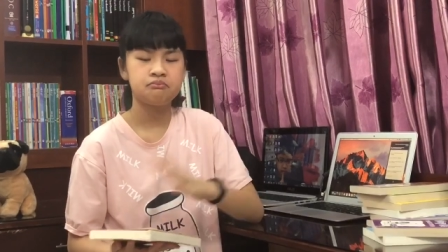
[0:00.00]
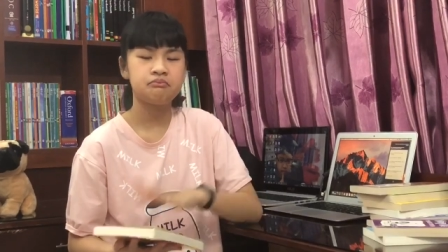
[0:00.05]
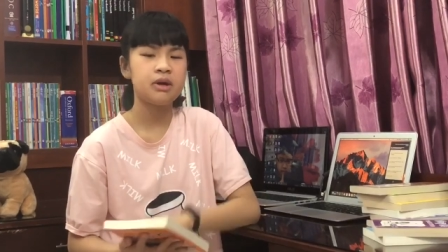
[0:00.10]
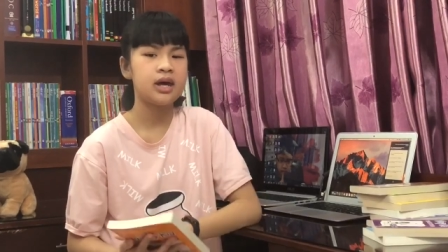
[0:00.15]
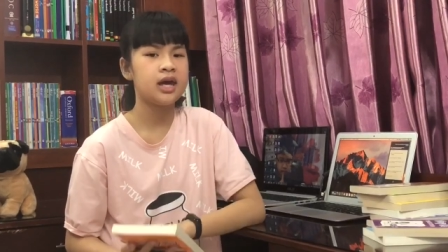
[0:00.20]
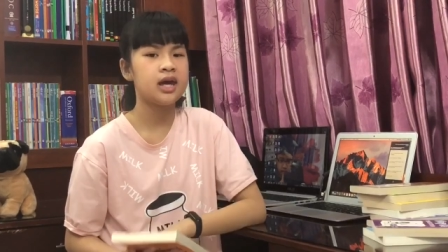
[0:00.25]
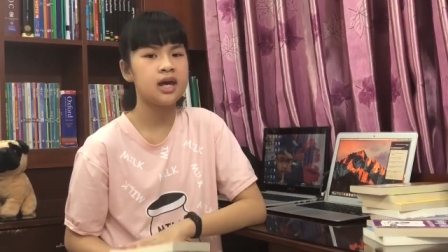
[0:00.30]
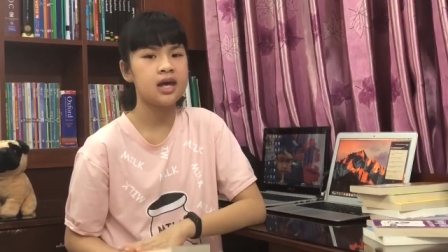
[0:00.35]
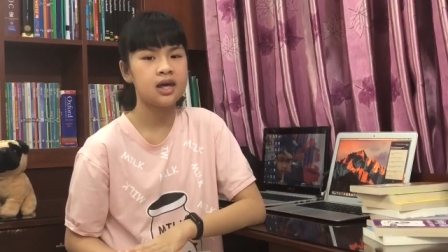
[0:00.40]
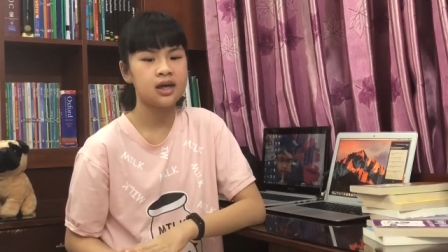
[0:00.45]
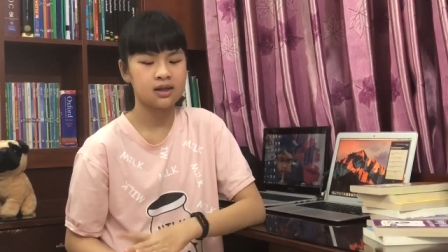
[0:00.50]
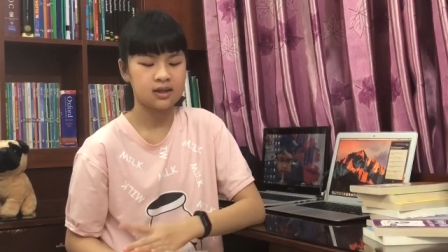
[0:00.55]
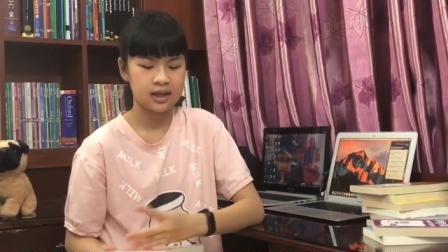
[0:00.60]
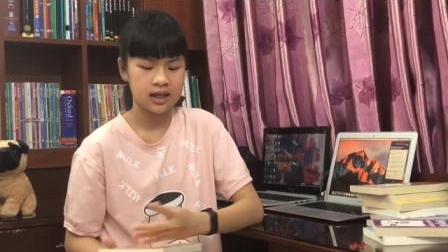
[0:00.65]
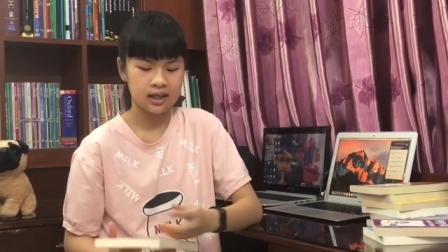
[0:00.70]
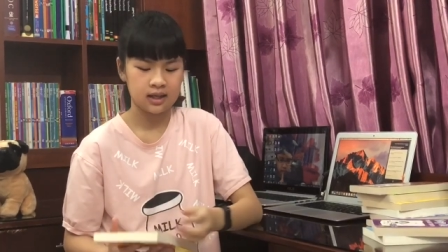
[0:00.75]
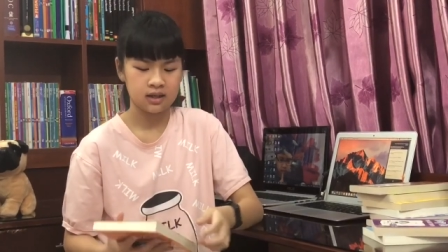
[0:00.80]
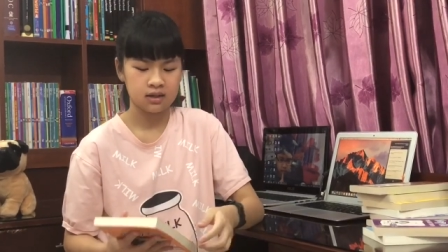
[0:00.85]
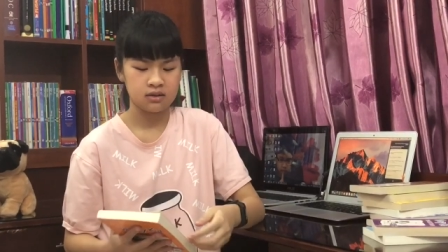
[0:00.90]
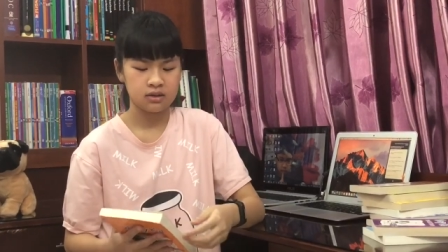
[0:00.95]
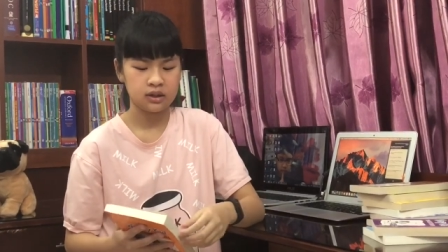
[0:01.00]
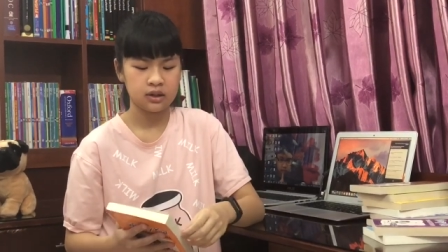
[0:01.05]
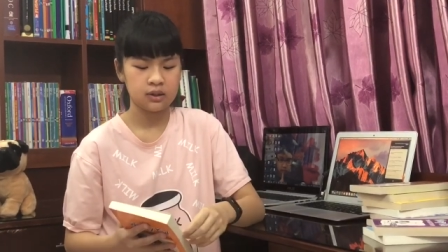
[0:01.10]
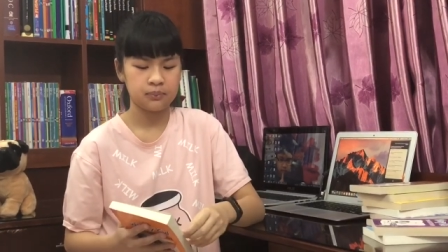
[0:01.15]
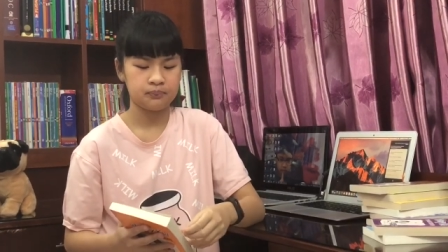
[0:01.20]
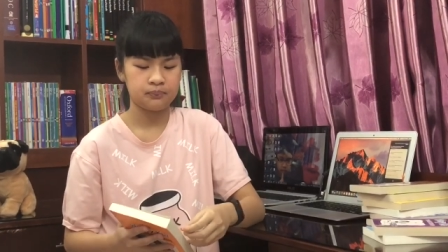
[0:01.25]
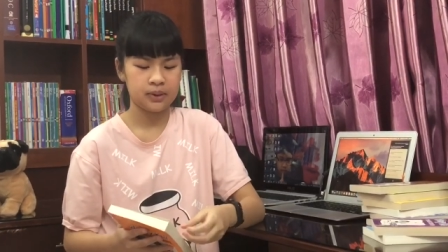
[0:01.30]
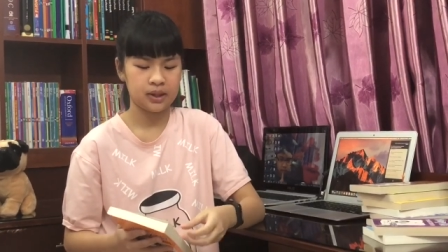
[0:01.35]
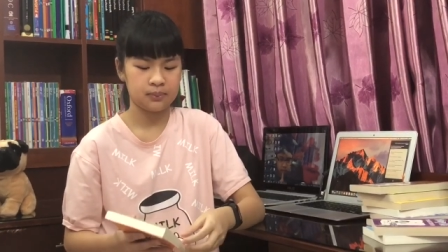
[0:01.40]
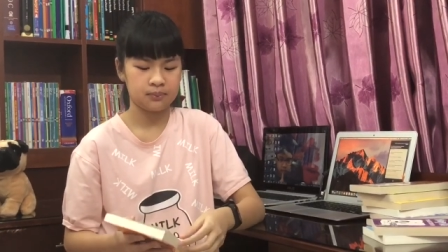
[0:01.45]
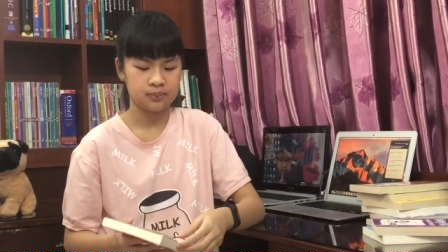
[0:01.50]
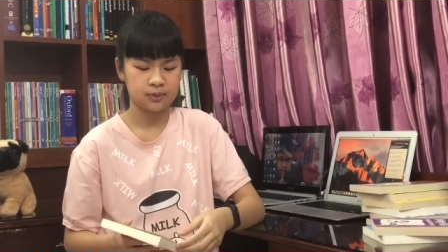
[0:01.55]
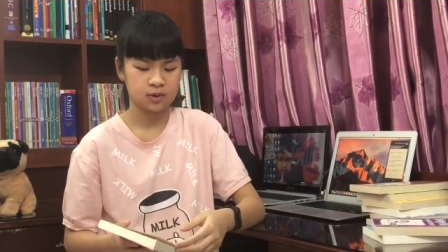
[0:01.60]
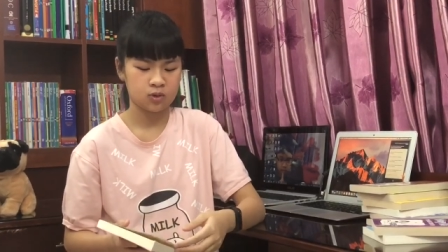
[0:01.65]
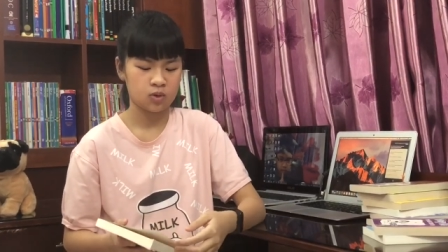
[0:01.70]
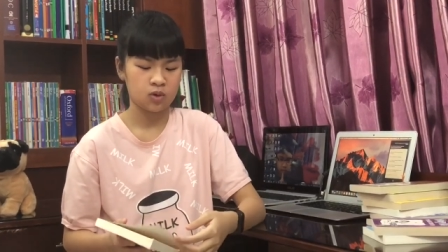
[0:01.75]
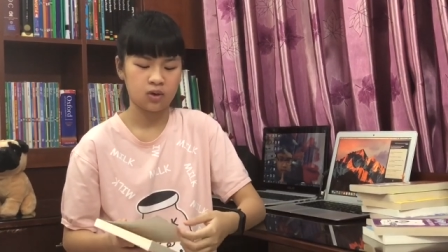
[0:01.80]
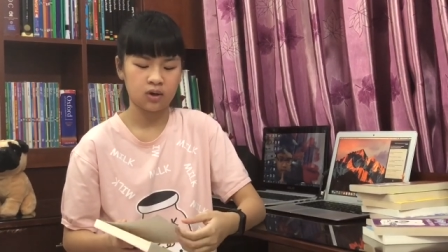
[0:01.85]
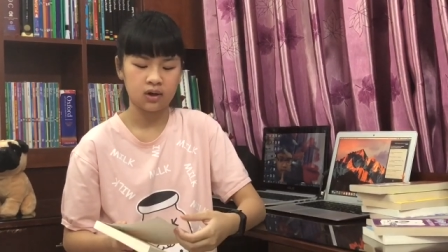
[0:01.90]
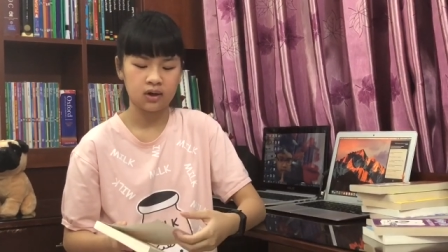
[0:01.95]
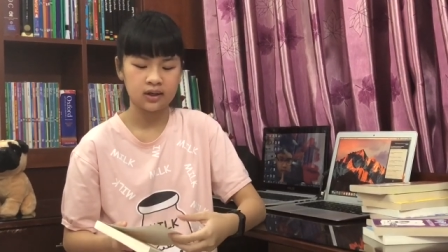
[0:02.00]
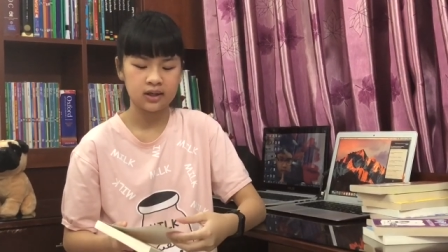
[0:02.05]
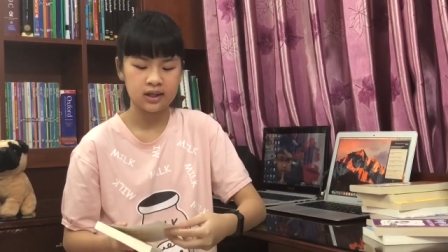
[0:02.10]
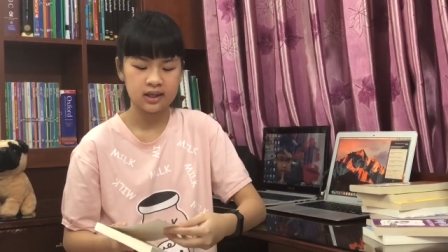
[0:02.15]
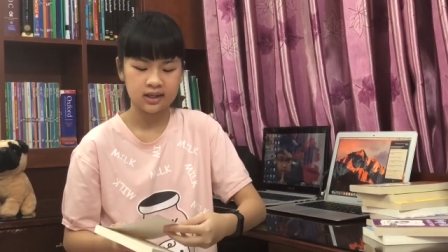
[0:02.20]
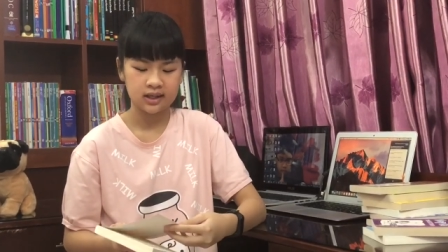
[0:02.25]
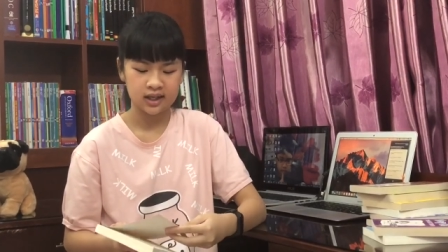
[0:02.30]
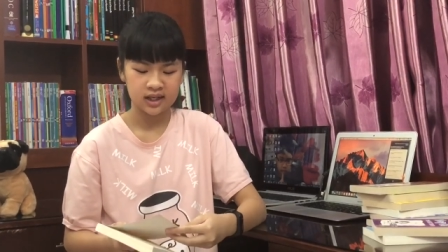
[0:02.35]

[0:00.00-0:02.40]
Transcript: big, and the paper quality